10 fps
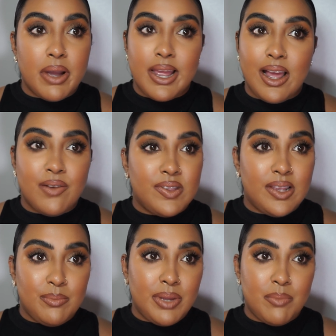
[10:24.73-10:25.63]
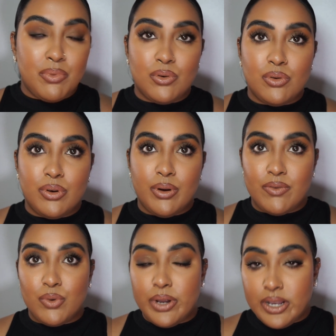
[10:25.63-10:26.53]
I have seen people who
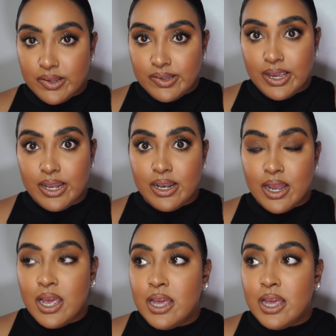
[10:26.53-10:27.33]
have oilier skin